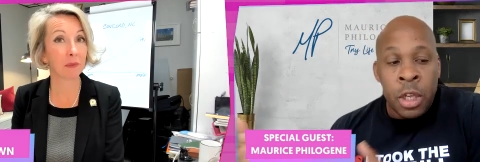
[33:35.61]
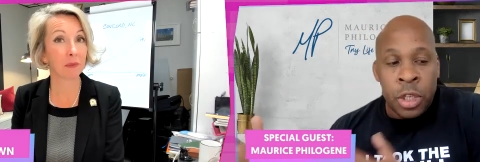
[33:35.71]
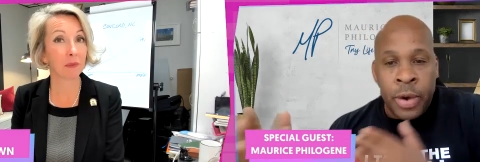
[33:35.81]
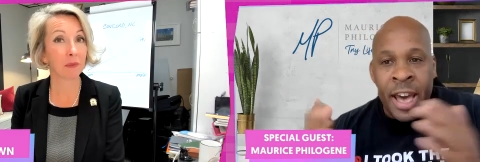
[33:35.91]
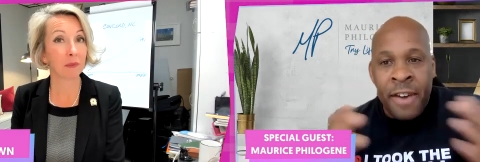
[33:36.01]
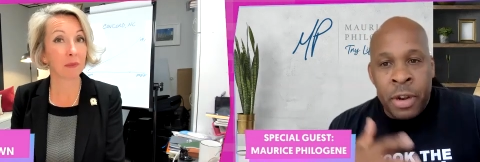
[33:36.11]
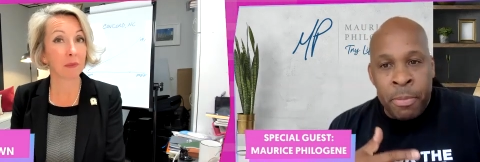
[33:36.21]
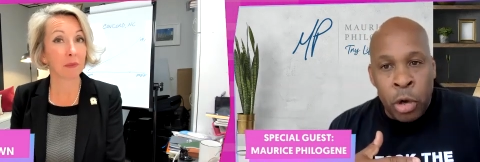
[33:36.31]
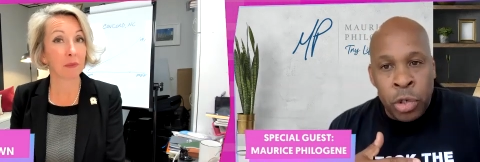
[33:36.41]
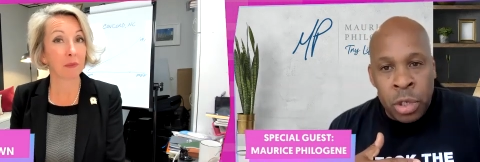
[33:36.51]
Speaker 1: So I have an
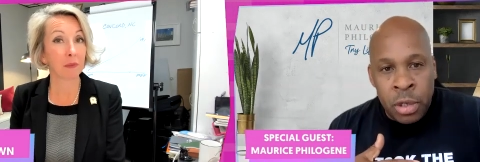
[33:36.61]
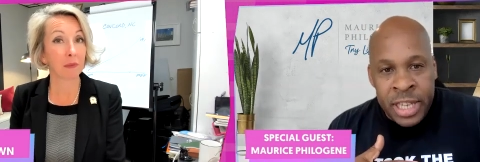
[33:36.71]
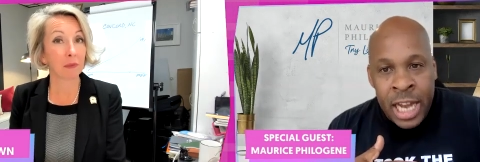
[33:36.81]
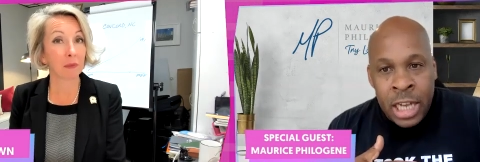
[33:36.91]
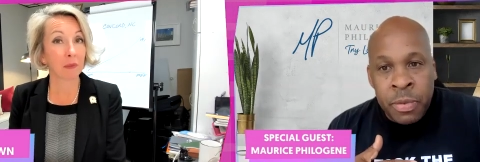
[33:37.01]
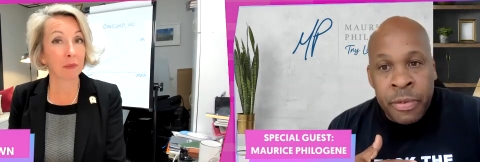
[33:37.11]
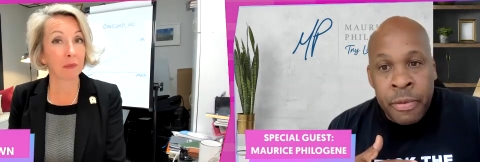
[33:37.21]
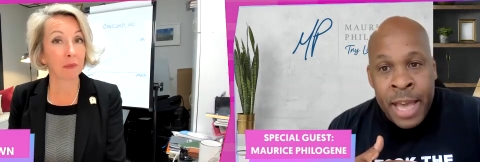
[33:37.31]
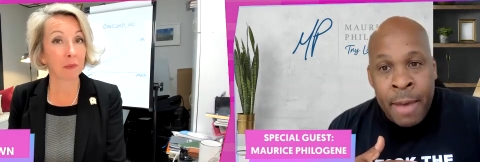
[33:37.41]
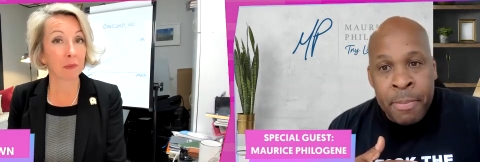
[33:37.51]
emotional attachment
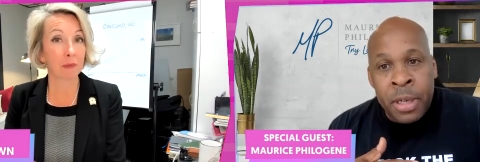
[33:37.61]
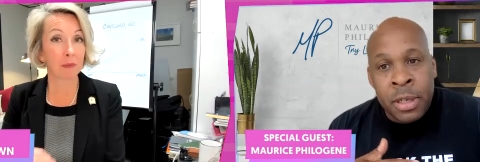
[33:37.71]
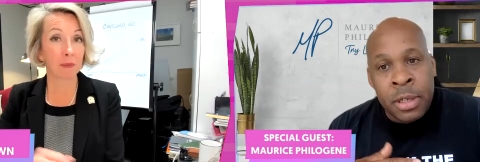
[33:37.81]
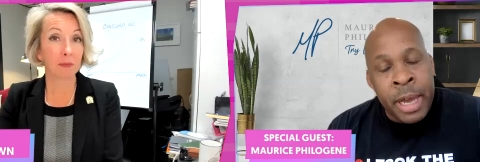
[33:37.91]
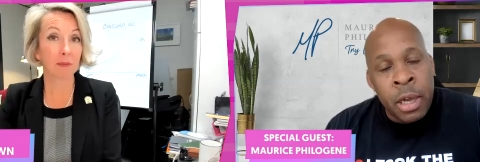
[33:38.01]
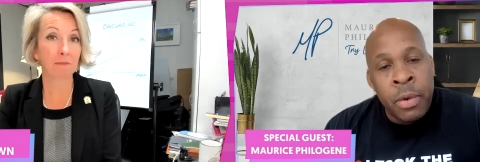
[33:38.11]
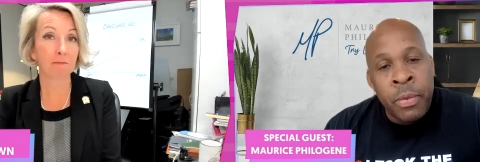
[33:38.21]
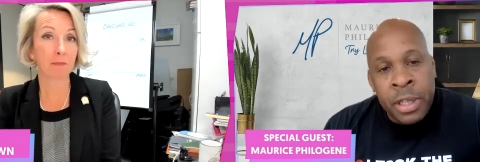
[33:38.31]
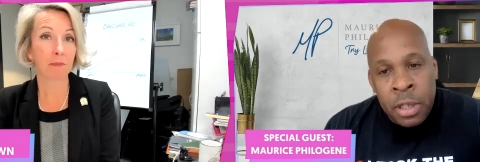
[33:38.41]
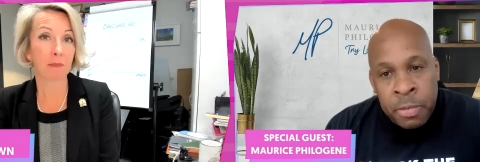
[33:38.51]
from that because I'm not going to
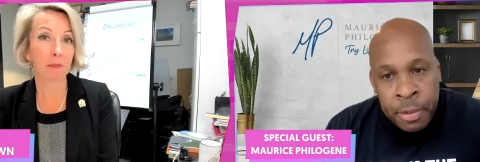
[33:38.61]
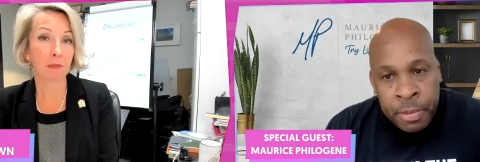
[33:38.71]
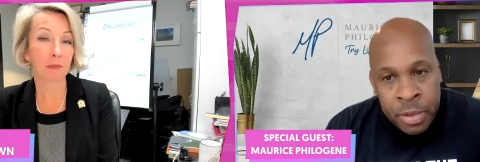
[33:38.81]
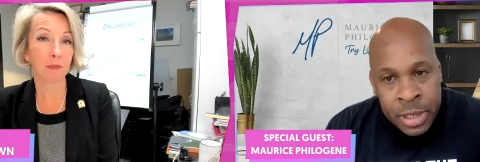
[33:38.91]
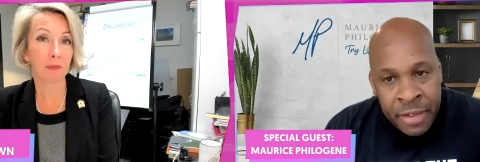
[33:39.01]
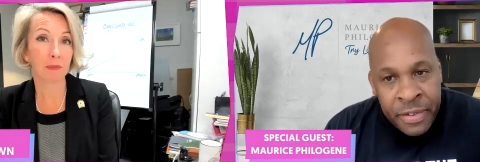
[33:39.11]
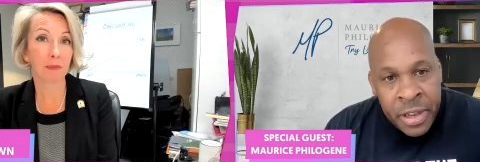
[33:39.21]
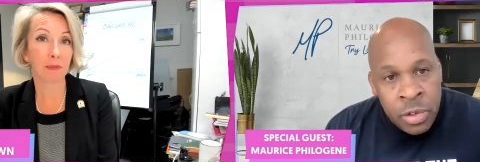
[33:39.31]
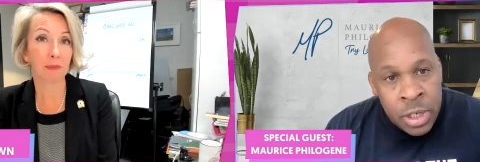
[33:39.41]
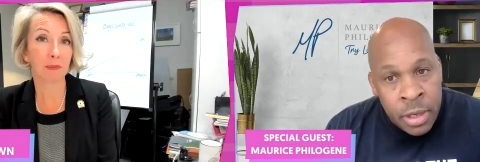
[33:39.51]
waste these people's life
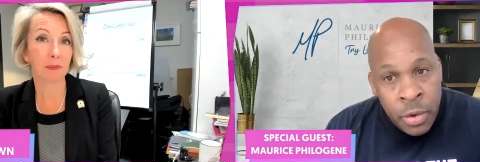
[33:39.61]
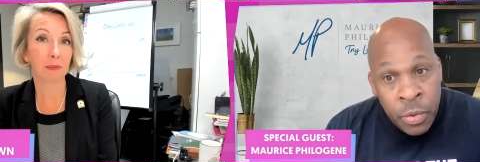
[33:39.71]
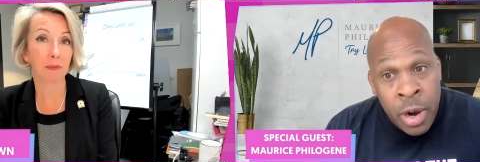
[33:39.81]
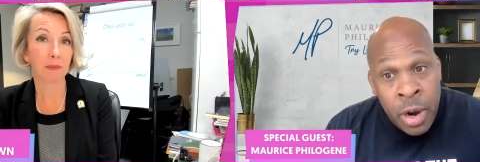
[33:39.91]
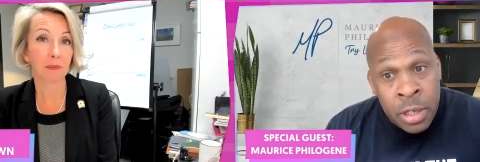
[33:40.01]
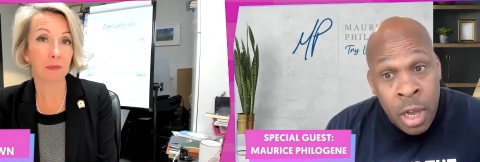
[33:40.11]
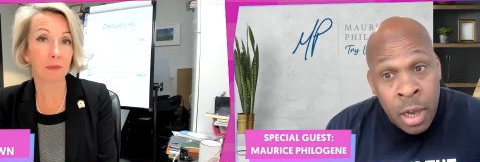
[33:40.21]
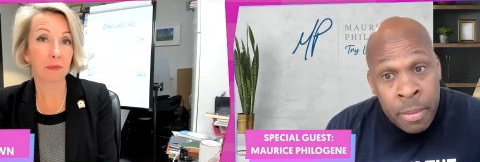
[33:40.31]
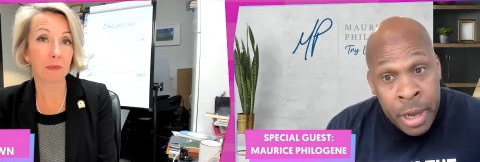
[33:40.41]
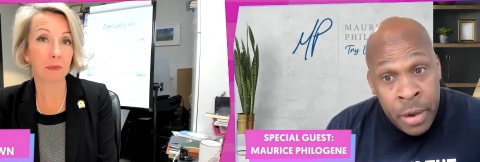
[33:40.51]
energy. We already
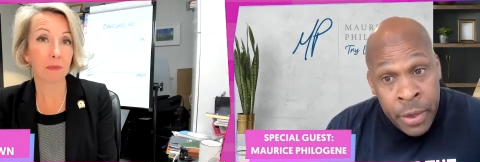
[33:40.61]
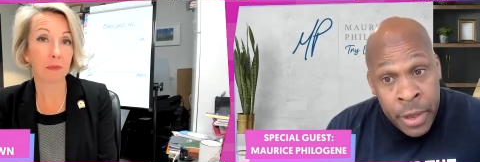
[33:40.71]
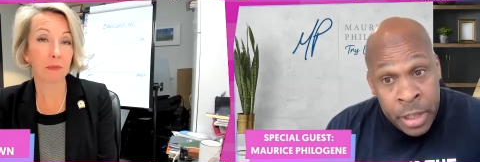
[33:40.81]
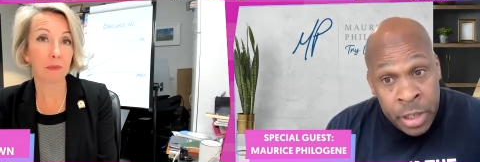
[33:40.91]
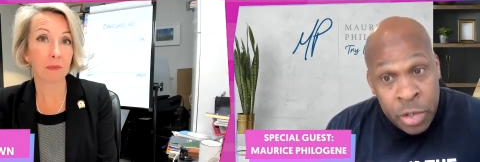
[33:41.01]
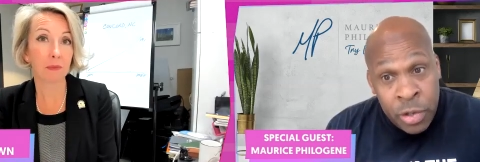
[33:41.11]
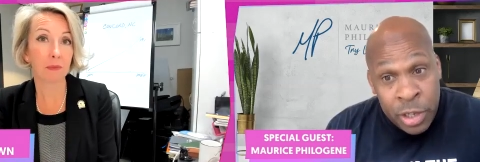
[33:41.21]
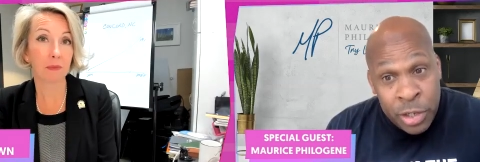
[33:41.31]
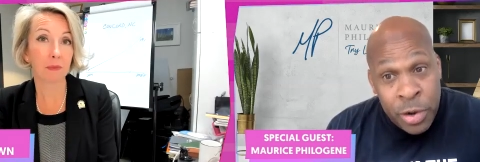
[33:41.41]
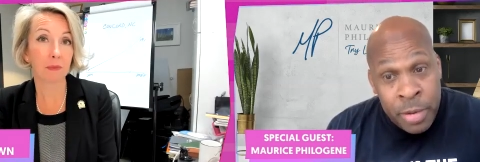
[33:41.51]
talk about there's
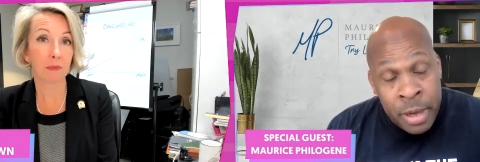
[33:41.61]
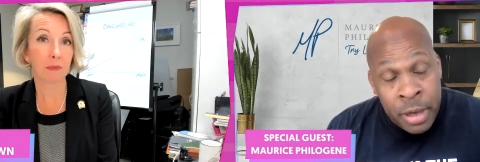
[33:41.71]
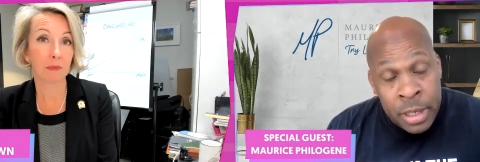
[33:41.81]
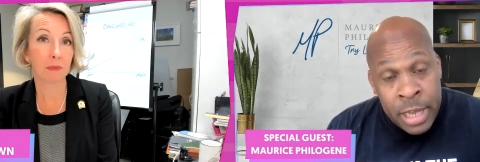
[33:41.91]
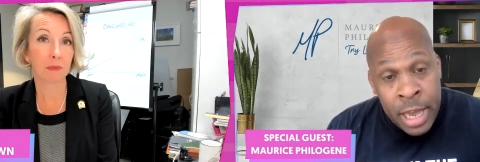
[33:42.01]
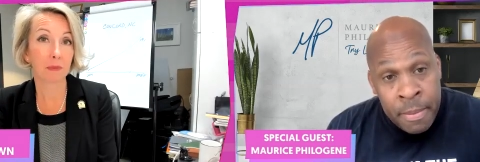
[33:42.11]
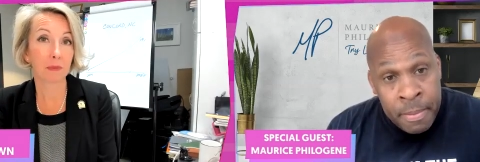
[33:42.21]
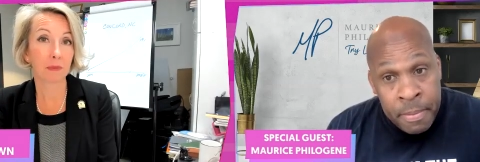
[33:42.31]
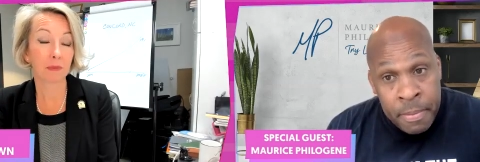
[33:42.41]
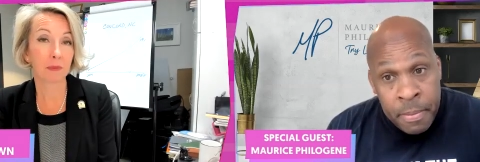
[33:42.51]
only a certain amount of
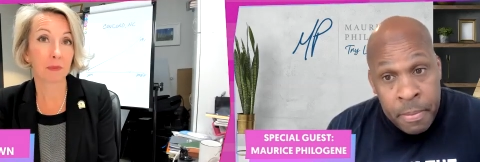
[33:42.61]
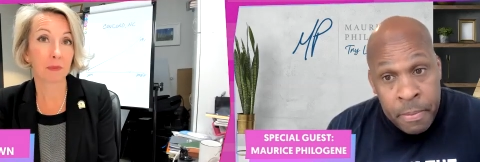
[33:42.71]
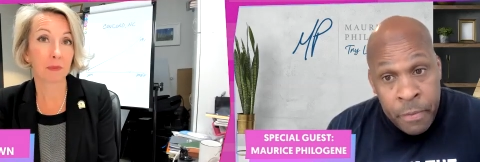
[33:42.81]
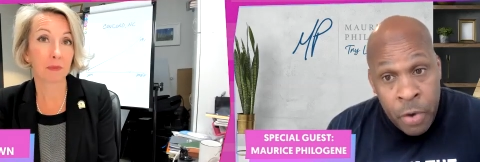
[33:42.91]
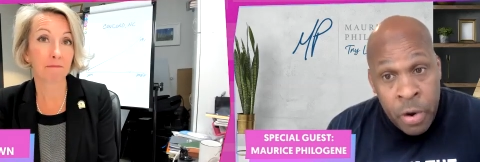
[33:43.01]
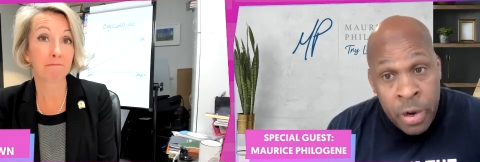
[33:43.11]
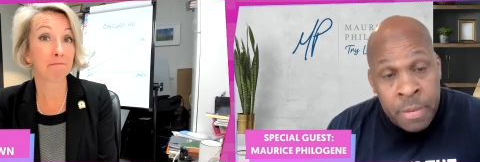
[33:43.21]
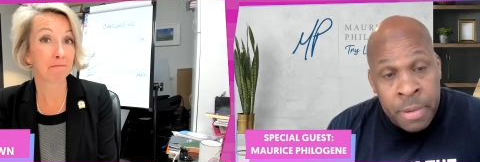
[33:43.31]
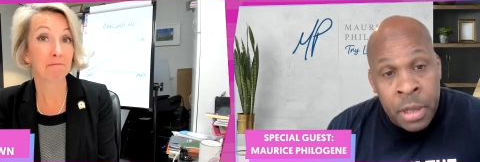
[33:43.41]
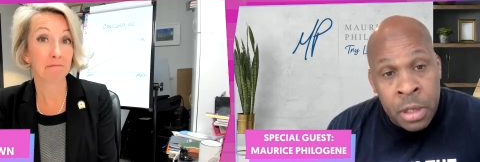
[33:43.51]
time for
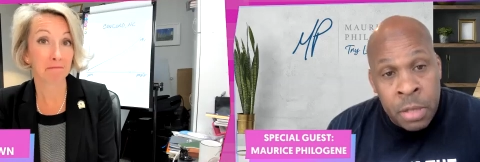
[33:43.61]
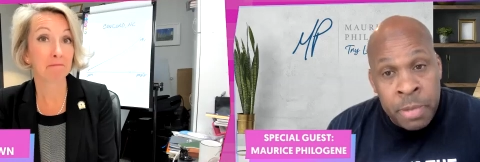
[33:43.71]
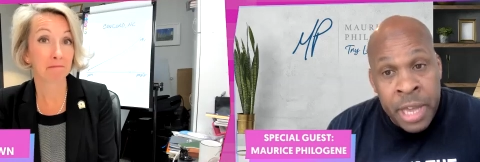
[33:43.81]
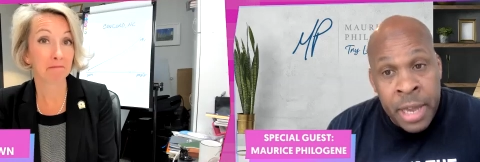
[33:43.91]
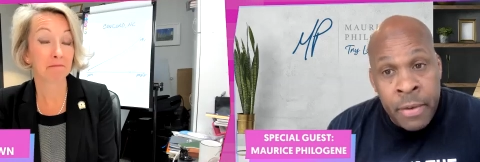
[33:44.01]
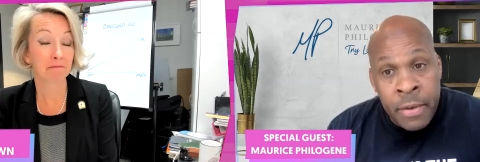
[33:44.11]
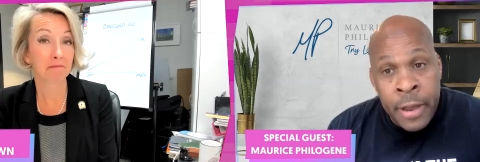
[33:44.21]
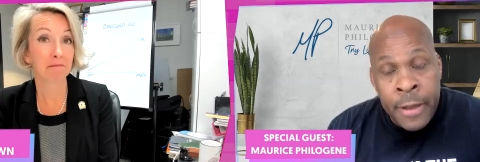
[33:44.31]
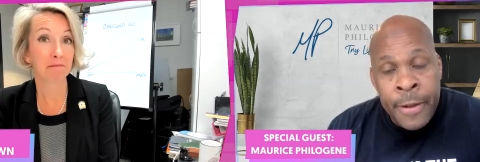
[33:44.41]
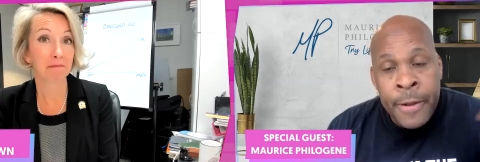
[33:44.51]
us to be on this planet,
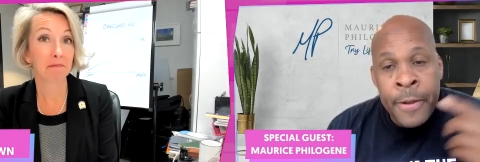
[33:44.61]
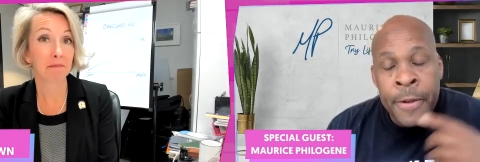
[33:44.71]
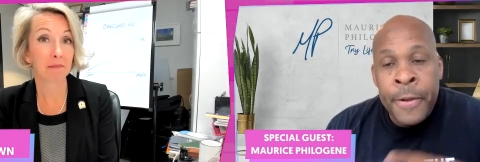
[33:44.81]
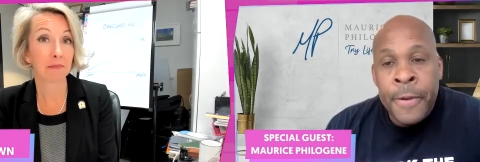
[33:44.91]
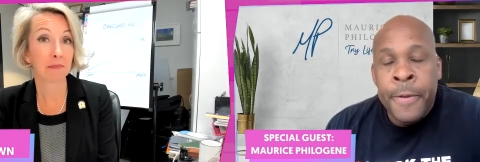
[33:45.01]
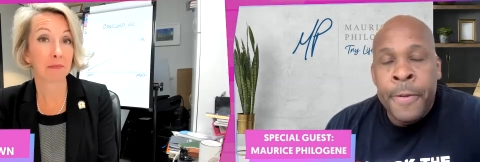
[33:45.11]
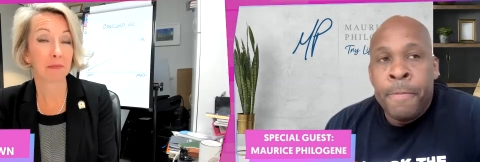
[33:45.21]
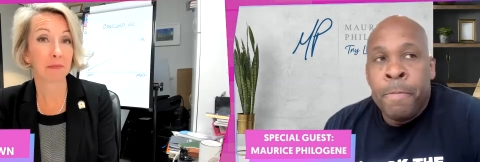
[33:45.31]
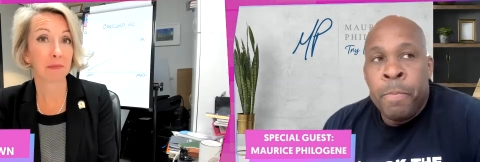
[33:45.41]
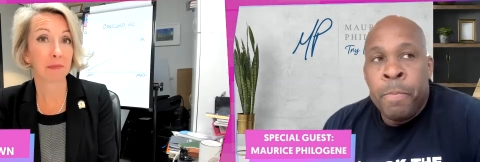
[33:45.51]
right?
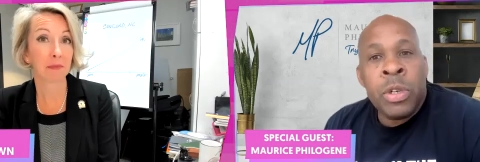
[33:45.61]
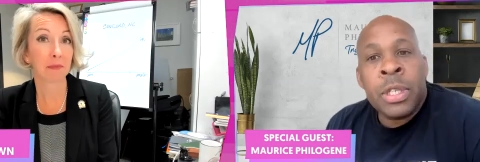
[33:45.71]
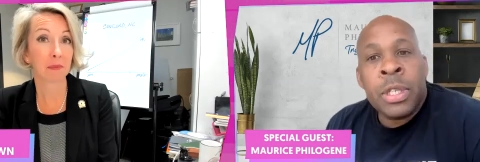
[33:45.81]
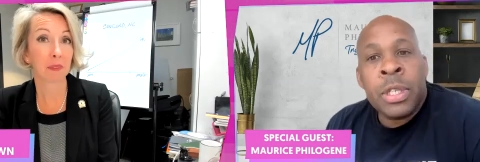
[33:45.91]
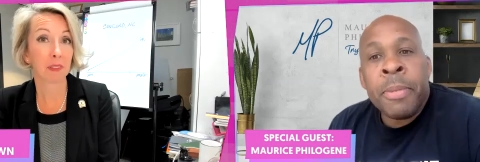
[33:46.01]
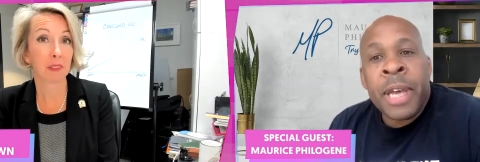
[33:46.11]
There is some